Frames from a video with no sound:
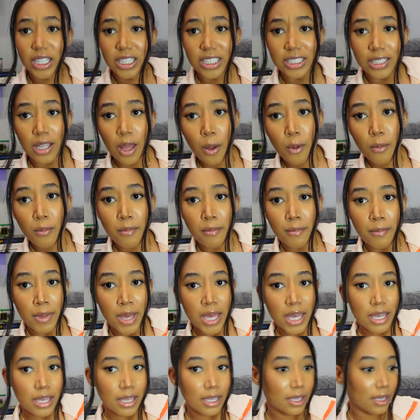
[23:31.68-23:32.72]
is
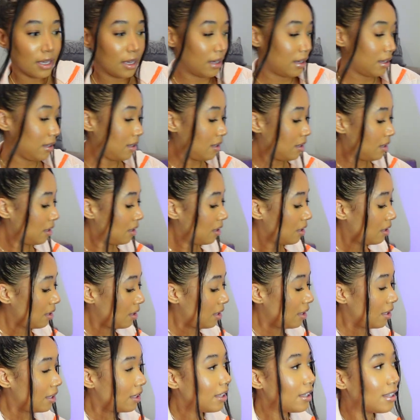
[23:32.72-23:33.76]
big.
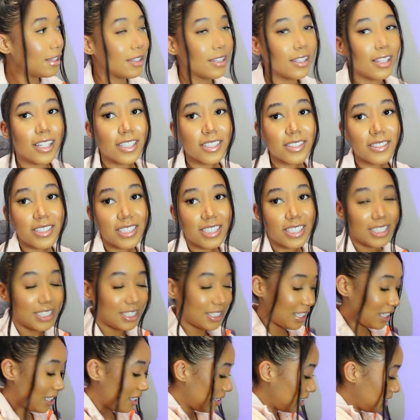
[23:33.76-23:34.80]
That's what she
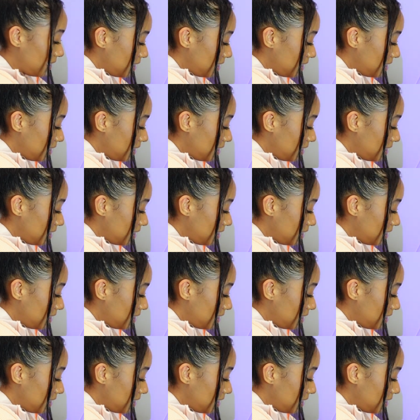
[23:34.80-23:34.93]
said.